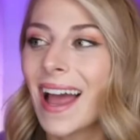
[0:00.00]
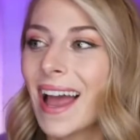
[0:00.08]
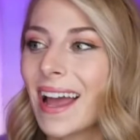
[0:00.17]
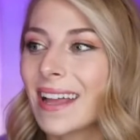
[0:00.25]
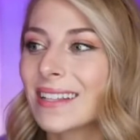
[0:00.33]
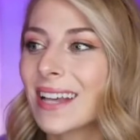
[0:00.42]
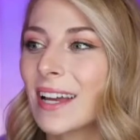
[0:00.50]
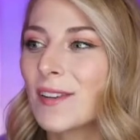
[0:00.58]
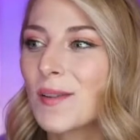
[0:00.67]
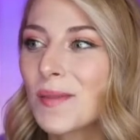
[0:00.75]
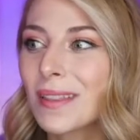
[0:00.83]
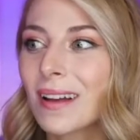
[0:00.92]
And I
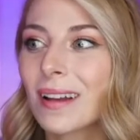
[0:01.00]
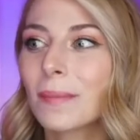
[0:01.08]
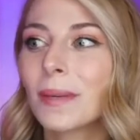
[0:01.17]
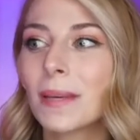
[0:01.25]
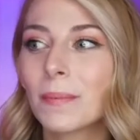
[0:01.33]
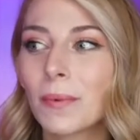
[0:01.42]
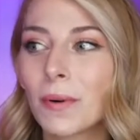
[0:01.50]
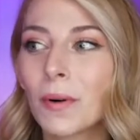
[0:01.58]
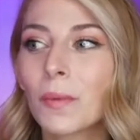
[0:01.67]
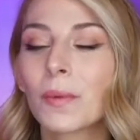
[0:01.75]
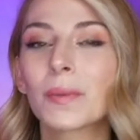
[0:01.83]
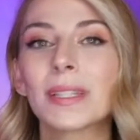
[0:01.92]
know a lot of
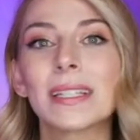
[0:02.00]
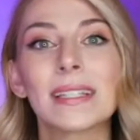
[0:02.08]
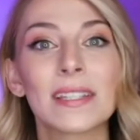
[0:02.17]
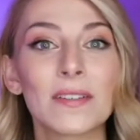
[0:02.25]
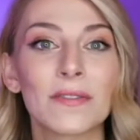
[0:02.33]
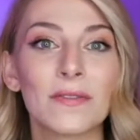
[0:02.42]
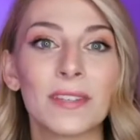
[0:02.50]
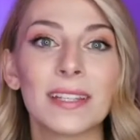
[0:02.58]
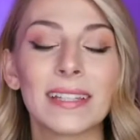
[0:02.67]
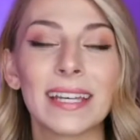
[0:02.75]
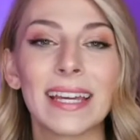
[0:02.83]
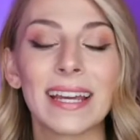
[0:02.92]
people were really still
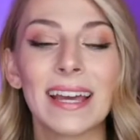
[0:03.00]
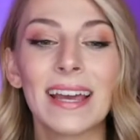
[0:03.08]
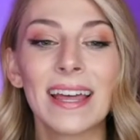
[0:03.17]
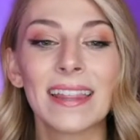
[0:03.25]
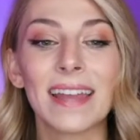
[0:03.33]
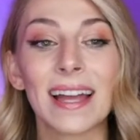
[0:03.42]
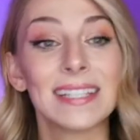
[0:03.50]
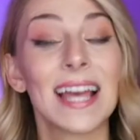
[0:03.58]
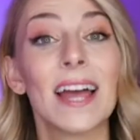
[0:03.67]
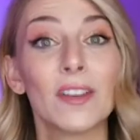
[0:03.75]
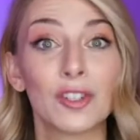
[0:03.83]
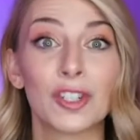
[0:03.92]
feeling that
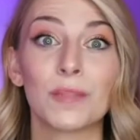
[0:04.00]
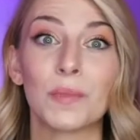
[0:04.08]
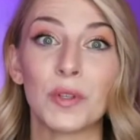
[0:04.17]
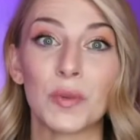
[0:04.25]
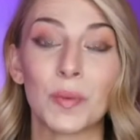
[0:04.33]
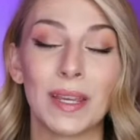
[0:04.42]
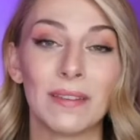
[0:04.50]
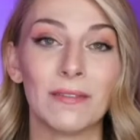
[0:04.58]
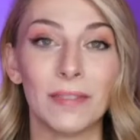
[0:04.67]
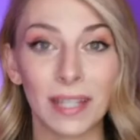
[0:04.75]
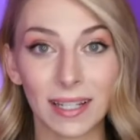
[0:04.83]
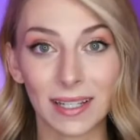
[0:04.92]
tension
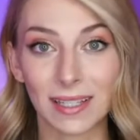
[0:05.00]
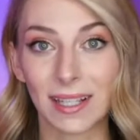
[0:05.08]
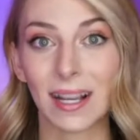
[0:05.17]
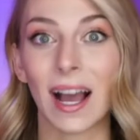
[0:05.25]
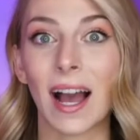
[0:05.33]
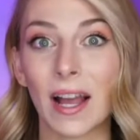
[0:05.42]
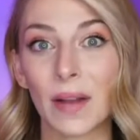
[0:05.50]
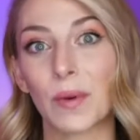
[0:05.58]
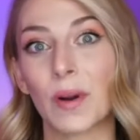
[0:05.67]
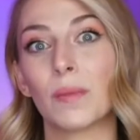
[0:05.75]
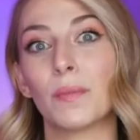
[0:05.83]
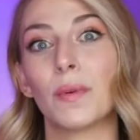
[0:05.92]
between Venus and
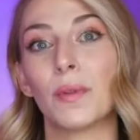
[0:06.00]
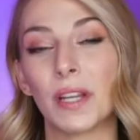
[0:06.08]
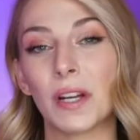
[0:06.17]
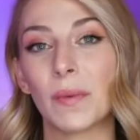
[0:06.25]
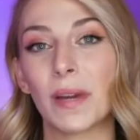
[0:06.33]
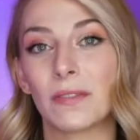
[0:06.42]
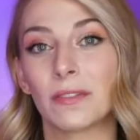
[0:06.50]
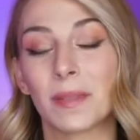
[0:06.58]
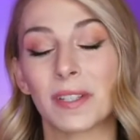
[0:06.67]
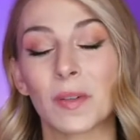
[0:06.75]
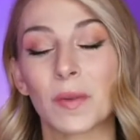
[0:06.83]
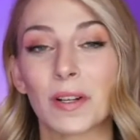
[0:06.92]
Chiron pulling away from
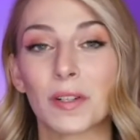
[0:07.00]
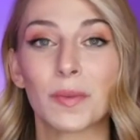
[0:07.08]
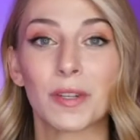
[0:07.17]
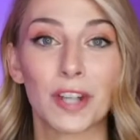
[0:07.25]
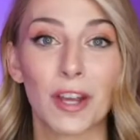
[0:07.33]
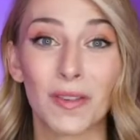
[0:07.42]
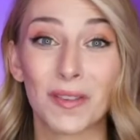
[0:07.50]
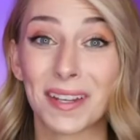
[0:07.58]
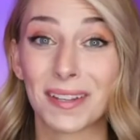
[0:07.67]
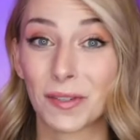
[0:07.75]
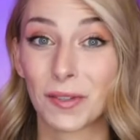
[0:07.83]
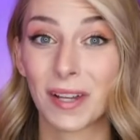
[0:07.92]
a square to each other
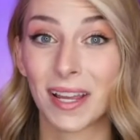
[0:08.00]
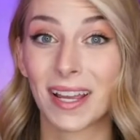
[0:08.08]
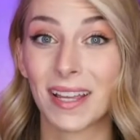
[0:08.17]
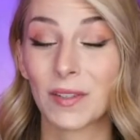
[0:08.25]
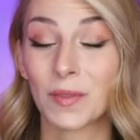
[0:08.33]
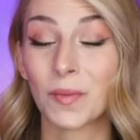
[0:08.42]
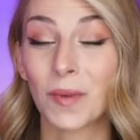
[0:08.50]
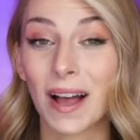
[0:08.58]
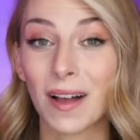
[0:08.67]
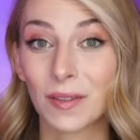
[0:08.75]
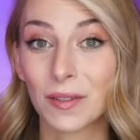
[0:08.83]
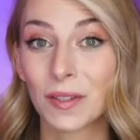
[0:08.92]
yesterday as
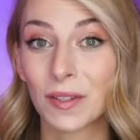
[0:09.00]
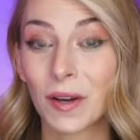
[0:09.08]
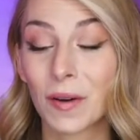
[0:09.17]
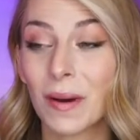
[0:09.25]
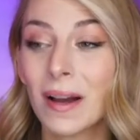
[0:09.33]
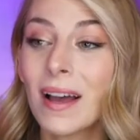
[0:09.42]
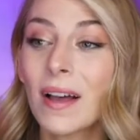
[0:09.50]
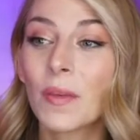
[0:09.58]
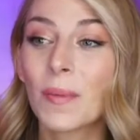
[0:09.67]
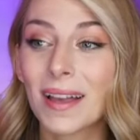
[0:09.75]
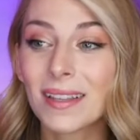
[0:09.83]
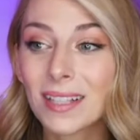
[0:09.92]
well. So
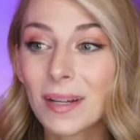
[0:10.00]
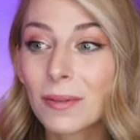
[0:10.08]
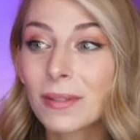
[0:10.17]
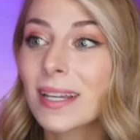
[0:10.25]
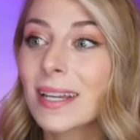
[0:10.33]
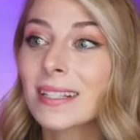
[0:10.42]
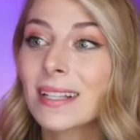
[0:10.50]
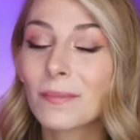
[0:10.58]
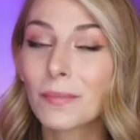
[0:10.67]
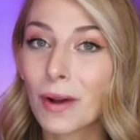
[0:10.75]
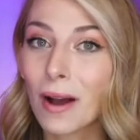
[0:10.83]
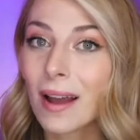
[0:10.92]
the past couple of days
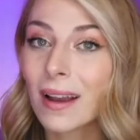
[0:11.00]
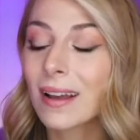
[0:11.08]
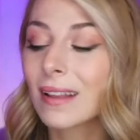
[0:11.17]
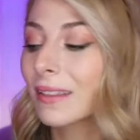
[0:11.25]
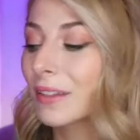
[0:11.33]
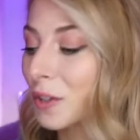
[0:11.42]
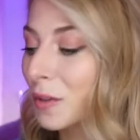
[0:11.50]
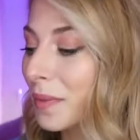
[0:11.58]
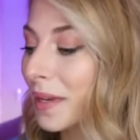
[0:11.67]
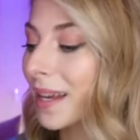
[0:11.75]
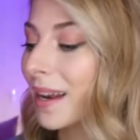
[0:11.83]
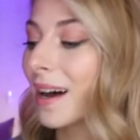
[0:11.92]
have brought a little
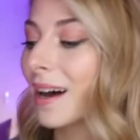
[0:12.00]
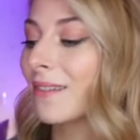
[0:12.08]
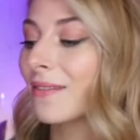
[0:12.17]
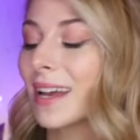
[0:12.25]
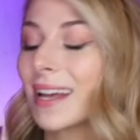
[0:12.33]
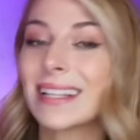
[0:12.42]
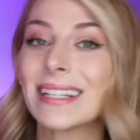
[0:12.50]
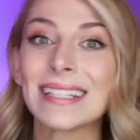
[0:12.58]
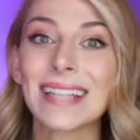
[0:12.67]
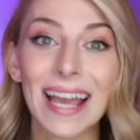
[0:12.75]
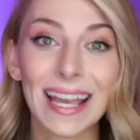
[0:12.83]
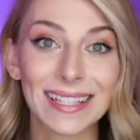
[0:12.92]
bit of an
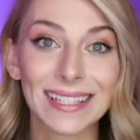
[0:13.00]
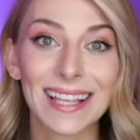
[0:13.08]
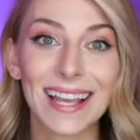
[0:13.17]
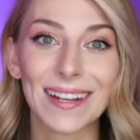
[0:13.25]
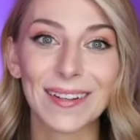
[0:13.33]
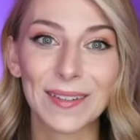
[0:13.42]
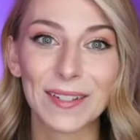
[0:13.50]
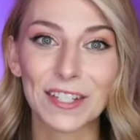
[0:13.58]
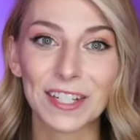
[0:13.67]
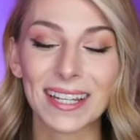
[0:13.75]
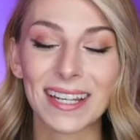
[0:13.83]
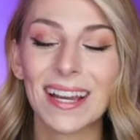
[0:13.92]
intense
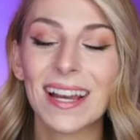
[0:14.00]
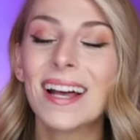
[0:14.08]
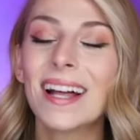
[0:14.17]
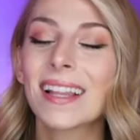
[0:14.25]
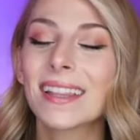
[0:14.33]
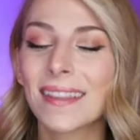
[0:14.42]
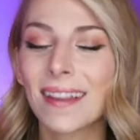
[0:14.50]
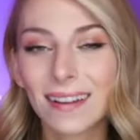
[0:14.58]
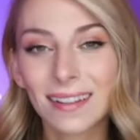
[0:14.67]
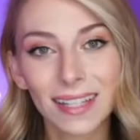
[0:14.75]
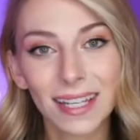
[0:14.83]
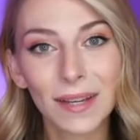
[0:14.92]
energy.
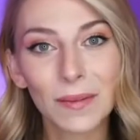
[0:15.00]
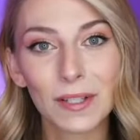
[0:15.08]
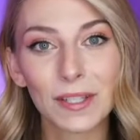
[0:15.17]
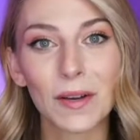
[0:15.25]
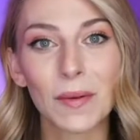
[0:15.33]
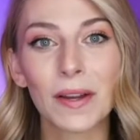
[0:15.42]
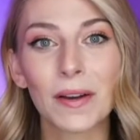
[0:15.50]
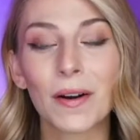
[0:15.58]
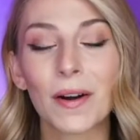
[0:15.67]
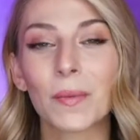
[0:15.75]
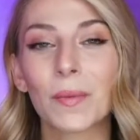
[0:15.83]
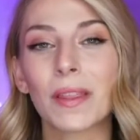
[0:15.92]
Luckily, what's going
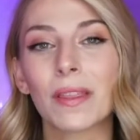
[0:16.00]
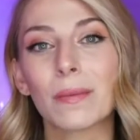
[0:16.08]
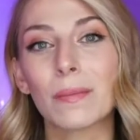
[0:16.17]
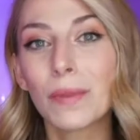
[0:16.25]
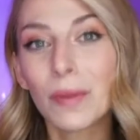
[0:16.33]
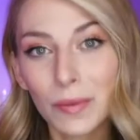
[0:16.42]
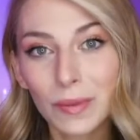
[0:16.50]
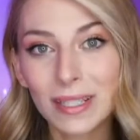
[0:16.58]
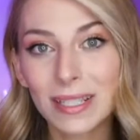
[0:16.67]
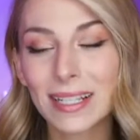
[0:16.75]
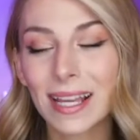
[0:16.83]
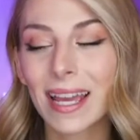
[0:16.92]
on with the moon
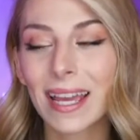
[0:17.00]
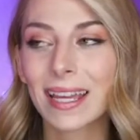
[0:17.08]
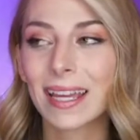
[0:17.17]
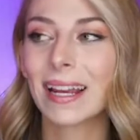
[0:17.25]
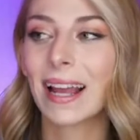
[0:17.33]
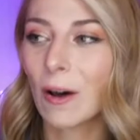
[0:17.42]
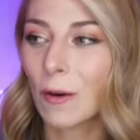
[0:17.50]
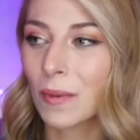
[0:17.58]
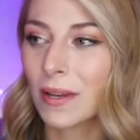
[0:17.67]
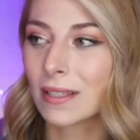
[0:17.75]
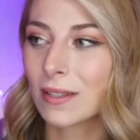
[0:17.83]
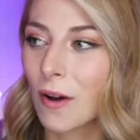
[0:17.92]
today can help
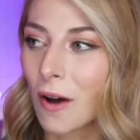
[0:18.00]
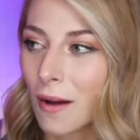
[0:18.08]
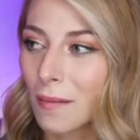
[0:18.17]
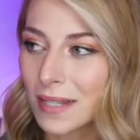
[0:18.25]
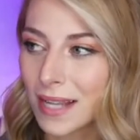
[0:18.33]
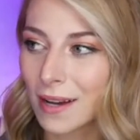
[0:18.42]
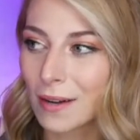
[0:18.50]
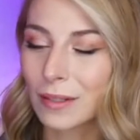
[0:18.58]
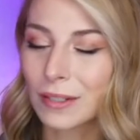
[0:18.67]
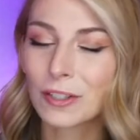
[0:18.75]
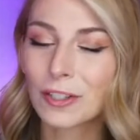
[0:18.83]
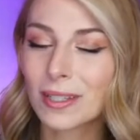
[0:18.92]
us calm
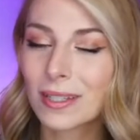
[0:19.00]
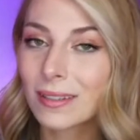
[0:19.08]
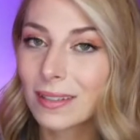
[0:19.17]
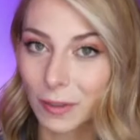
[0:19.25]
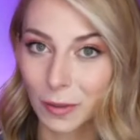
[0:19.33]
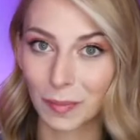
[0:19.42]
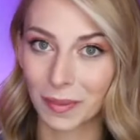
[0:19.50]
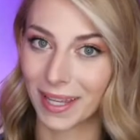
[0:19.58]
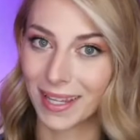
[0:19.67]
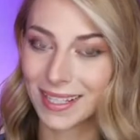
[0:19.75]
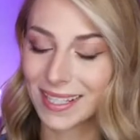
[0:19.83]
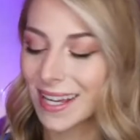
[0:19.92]
down just a little
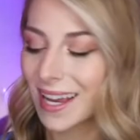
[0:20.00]
bit.